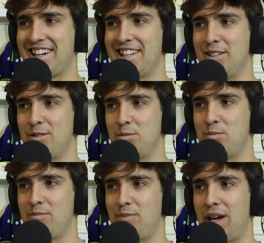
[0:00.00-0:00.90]
like a little
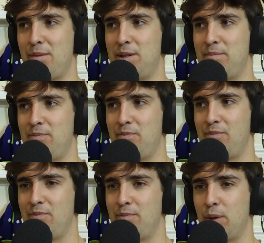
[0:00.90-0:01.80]
baby
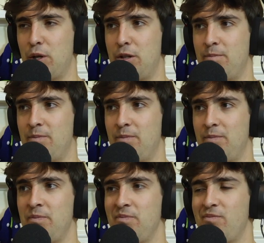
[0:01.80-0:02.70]
bird.
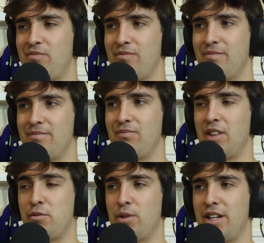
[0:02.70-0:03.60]

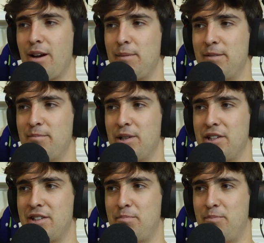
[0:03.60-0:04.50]
It's really yummy, but
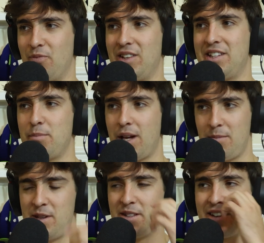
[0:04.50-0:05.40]
it's a
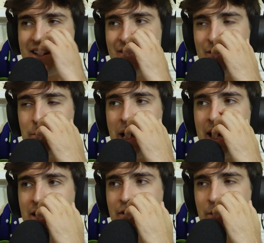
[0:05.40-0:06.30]
baby. I kind of feel
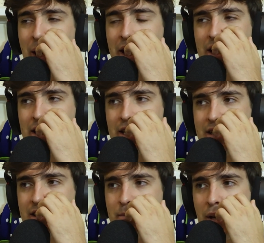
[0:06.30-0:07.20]
bad. You feel bad eating it
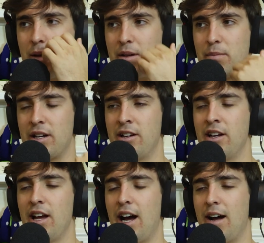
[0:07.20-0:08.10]
because it's baby, but
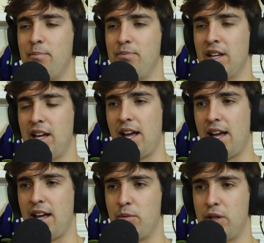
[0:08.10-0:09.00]

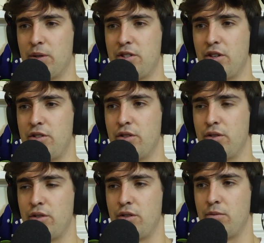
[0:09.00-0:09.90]
and we also
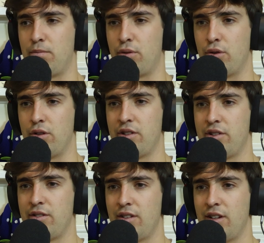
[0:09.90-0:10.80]
do
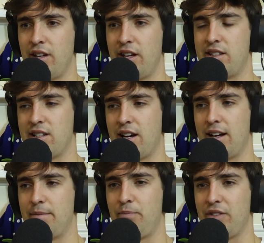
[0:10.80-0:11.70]
prawns. It's
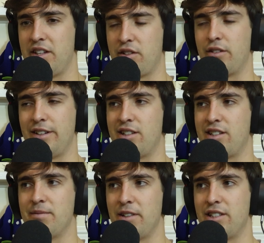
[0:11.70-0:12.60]
a
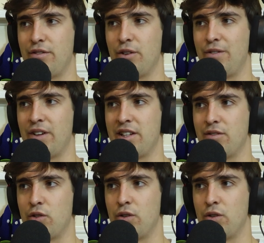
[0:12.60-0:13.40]
food festival.